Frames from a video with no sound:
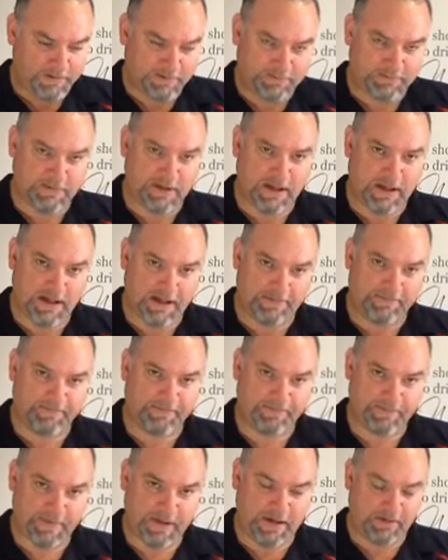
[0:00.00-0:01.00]
Yeah,
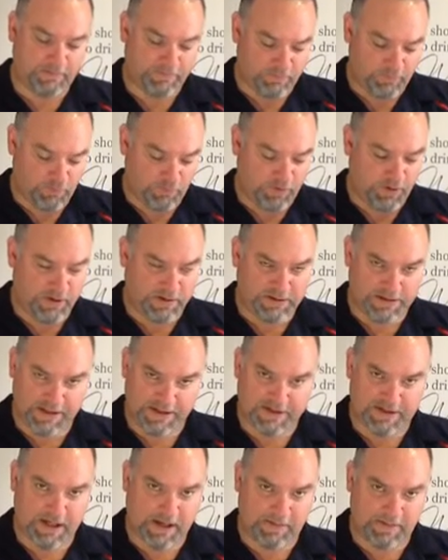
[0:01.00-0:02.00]
that really
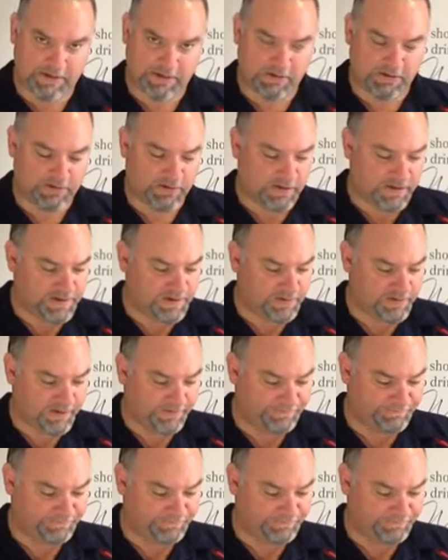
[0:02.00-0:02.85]
is coming along nicely.